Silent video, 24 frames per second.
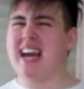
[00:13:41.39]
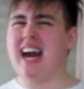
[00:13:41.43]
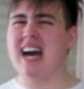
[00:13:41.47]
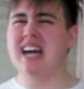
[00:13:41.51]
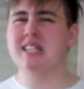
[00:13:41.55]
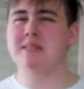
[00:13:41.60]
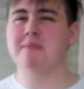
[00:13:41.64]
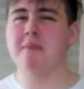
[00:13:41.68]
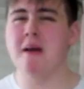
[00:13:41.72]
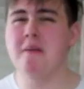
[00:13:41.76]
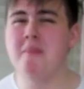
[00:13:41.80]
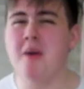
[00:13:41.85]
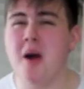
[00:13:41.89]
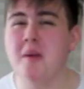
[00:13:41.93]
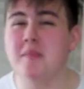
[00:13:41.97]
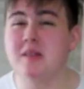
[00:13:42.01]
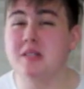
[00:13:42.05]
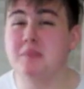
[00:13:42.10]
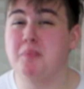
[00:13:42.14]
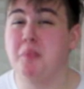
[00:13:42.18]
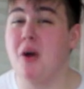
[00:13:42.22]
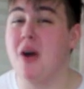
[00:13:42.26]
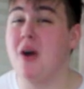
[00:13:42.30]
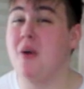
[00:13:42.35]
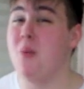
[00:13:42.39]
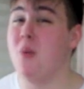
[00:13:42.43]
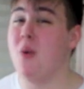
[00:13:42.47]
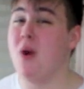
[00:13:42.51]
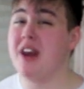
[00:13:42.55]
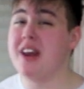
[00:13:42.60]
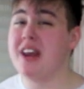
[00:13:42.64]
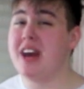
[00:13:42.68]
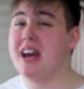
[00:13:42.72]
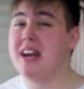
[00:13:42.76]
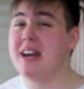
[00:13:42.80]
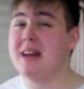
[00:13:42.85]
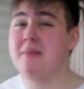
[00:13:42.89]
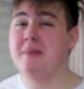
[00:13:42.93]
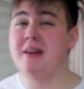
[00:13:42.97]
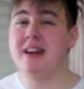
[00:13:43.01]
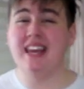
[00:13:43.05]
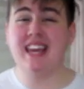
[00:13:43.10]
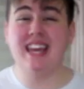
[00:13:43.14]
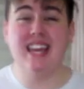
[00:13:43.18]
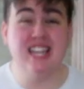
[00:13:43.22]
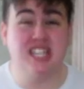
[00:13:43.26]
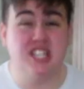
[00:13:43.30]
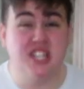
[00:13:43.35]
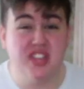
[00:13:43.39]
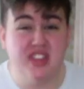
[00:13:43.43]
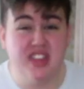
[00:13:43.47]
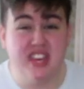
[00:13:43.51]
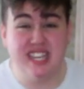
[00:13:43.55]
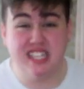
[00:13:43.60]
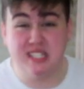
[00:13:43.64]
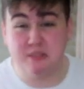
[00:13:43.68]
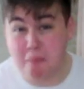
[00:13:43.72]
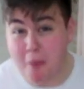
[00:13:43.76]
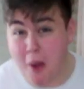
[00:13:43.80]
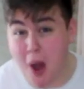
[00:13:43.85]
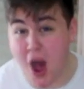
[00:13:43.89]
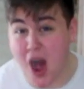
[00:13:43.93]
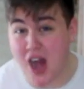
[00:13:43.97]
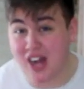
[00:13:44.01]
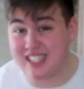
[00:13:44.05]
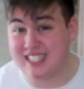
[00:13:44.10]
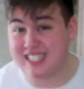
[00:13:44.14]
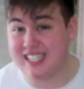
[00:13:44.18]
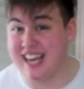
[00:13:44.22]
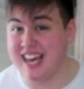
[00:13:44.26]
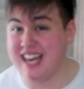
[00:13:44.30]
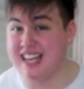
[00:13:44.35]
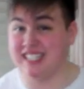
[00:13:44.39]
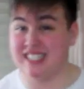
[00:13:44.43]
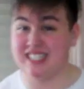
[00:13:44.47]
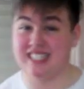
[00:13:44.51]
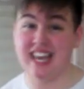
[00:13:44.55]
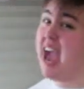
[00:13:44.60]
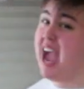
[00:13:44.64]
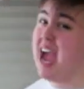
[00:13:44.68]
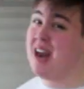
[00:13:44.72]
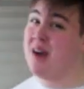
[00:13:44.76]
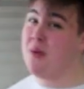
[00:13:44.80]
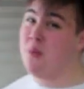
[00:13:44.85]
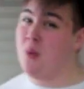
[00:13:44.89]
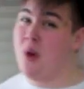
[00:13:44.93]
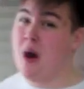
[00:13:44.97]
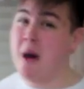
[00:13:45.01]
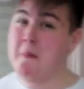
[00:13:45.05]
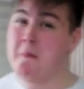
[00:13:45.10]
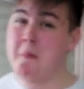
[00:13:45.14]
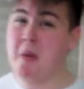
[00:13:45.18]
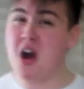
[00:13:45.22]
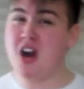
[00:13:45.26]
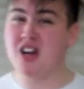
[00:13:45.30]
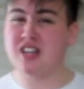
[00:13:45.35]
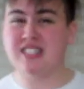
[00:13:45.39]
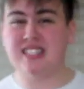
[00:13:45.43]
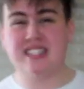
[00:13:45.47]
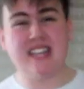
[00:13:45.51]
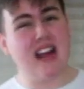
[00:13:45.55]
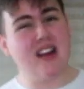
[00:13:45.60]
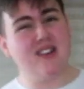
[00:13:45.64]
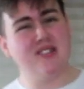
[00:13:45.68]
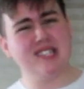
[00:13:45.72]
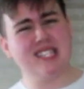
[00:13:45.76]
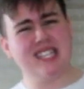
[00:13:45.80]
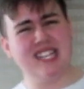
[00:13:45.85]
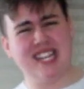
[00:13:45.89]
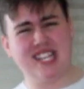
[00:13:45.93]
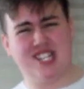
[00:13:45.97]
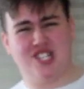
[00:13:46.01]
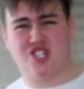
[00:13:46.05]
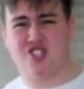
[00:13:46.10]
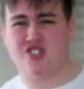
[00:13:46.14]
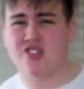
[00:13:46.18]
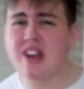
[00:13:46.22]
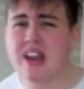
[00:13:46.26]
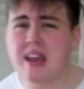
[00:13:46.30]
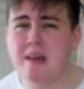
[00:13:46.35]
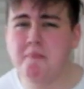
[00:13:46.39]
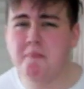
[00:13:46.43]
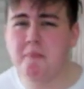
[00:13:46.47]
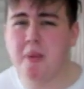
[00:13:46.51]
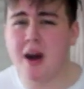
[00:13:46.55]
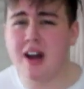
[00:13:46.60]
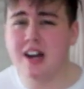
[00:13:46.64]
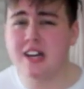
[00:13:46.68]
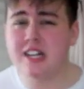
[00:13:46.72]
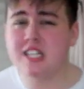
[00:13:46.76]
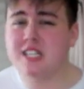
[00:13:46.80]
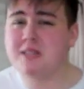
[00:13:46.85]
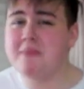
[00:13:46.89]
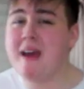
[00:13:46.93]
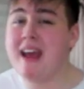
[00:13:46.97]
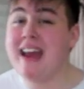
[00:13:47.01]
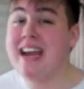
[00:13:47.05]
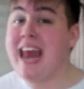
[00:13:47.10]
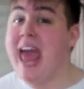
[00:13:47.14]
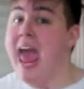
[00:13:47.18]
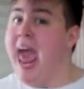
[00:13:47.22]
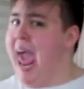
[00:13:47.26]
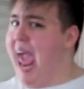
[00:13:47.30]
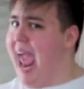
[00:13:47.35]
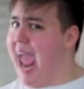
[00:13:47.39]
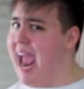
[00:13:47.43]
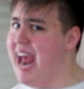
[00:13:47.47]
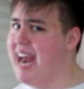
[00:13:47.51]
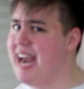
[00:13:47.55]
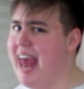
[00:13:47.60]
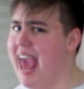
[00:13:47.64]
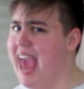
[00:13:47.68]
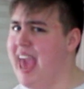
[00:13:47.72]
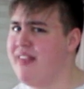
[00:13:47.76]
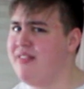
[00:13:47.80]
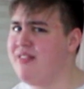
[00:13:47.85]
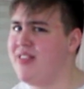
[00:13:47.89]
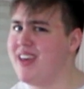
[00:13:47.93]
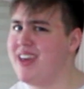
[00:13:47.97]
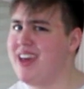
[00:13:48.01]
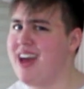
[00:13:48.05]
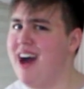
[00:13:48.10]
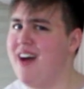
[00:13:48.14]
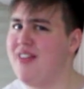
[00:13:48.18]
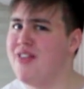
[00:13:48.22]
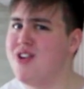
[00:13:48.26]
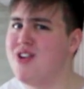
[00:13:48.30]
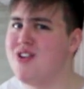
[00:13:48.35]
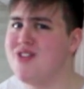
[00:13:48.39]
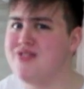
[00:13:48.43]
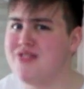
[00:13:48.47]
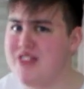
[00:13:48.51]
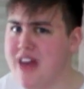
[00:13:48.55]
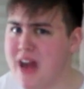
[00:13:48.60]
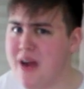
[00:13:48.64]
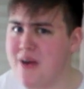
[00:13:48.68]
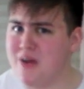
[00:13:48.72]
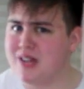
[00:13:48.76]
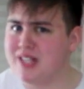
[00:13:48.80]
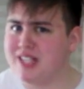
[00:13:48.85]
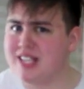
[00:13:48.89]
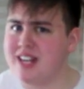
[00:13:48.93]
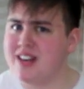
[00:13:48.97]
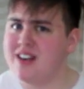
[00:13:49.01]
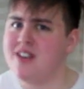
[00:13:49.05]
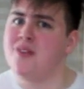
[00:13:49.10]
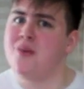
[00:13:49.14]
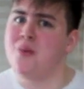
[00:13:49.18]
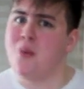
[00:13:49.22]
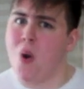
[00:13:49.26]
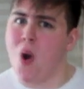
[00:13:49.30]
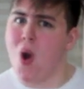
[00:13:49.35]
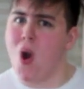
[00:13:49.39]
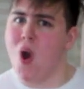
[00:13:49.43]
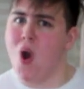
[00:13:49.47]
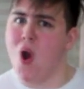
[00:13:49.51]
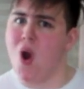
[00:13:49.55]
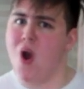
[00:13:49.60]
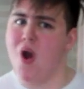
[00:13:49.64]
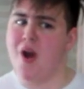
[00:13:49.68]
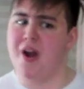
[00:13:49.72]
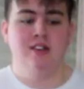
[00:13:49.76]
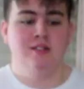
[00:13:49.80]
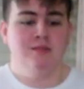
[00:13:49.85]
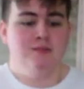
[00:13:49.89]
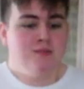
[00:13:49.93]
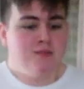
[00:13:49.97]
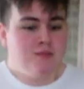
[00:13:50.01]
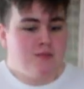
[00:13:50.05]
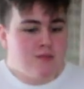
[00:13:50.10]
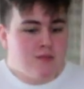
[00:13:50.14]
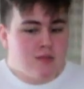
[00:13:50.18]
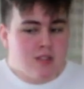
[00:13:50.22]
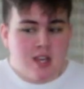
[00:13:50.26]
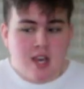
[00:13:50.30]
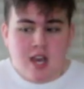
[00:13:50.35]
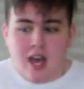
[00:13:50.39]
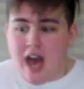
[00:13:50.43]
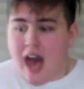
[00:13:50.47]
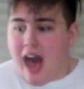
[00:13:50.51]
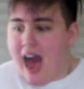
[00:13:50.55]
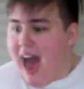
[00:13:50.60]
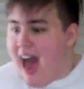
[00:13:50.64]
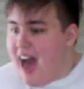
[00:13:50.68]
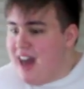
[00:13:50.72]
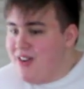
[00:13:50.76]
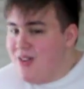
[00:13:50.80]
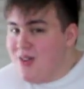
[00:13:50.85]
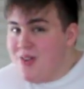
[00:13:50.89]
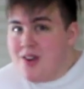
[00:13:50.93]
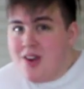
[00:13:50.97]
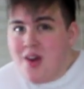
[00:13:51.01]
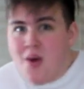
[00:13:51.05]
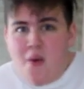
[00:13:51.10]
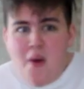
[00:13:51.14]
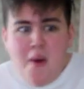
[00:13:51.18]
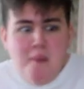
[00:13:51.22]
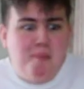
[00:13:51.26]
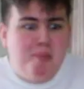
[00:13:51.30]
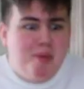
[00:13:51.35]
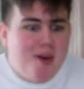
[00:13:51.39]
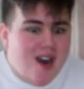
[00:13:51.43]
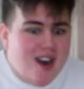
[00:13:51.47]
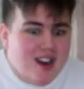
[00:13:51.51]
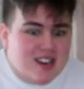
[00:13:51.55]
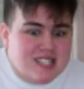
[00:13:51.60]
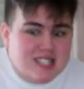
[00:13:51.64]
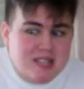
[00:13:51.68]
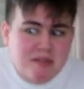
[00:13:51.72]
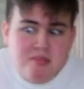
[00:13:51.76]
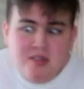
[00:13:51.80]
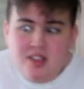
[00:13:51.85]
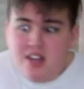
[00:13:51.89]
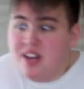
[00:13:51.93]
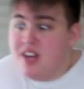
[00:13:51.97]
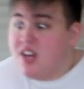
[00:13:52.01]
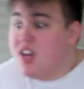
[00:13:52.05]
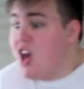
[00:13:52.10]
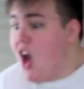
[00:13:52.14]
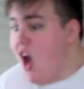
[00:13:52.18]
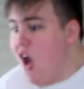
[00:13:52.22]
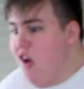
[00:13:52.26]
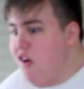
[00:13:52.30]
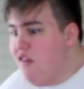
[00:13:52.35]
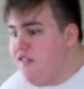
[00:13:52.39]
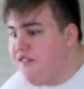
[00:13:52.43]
guys, my mom has put one item in each of these boxes. In one box, there is an extreme punishment, and in the other, there is an award. I don't know what box I'm gonna go